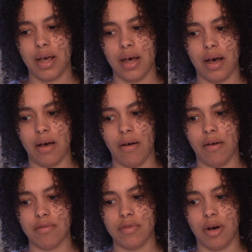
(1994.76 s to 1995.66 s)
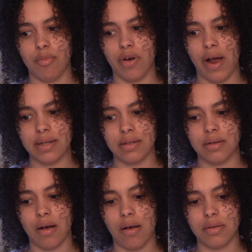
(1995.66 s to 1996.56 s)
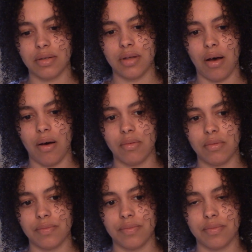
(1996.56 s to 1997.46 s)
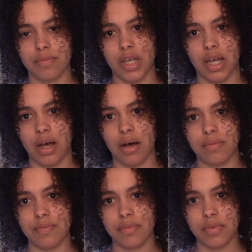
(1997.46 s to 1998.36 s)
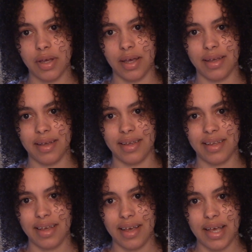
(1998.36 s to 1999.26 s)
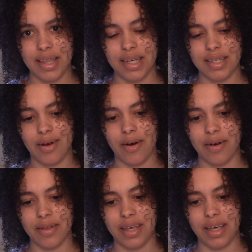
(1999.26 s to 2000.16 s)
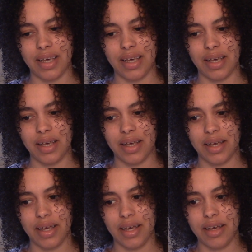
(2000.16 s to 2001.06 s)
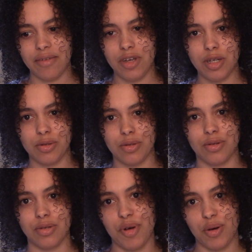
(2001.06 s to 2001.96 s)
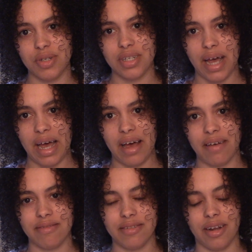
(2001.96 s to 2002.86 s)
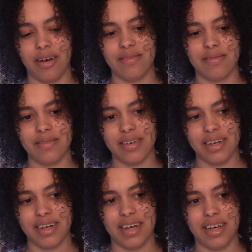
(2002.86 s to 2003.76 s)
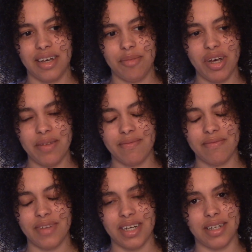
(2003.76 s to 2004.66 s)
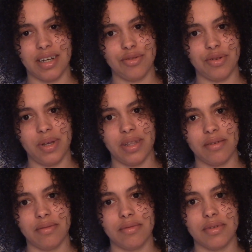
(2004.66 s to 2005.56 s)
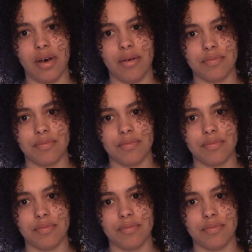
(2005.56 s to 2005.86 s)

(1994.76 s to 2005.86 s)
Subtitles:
of a Bratz doll. So, you know, these are the features you're supposed to have, you know. But that's not true either. So,